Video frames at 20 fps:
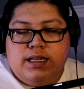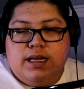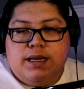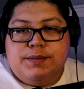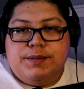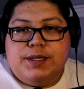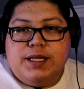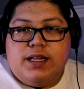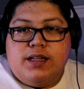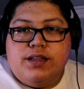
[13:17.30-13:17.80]
I'm
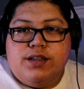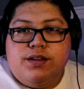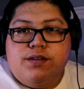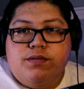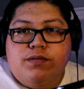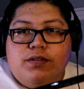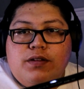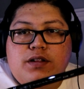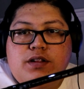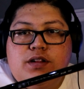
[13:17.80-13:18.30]
telling
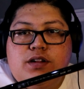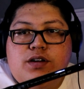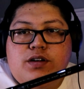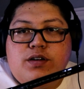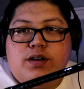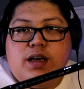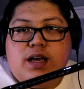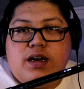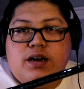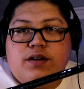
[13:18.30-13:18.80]
you, learn
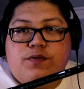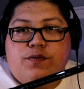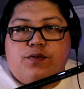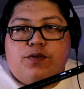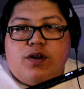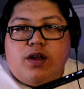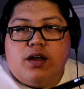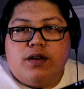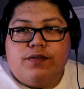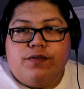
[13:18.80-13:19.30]
how to
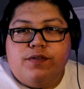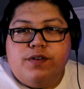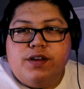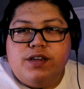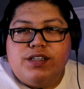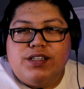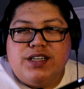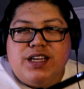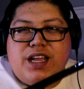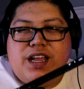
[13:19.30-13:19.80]
frog
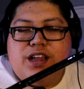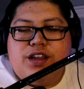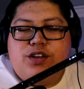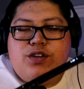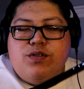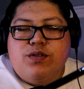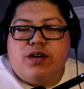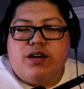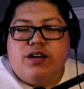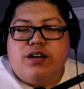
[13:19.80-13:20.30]
fish, and
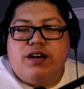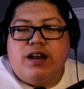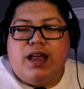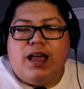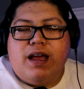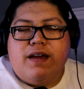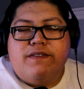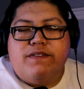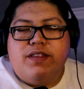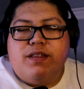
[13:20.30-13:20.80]
you are going to
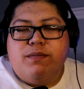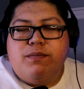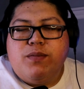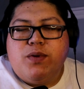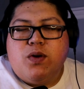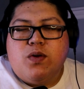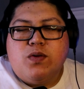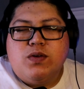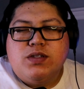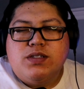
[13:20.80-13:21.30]
have the
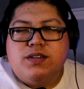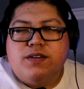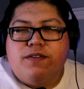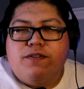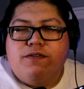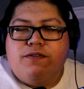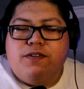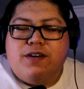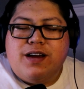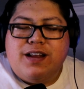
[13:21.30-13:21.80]
most
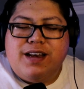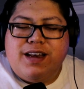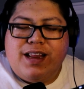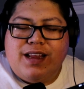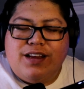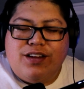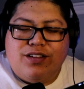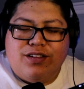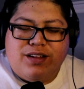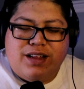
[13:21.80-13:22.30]
fun
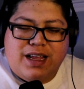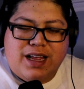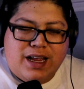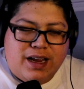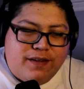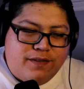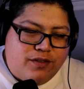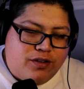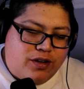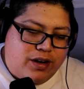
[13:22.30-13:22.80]
you'll
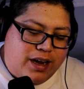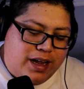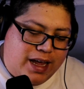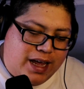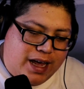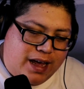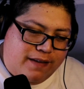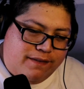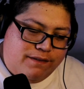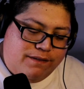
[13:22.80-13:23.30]
ever
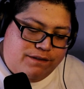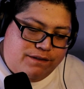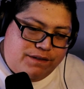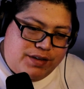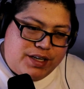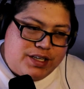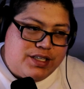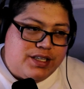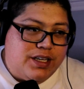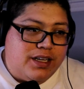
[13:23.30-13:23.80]
have
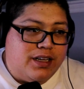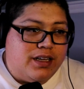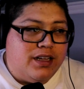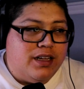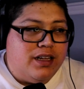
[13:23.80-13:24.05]
fishing.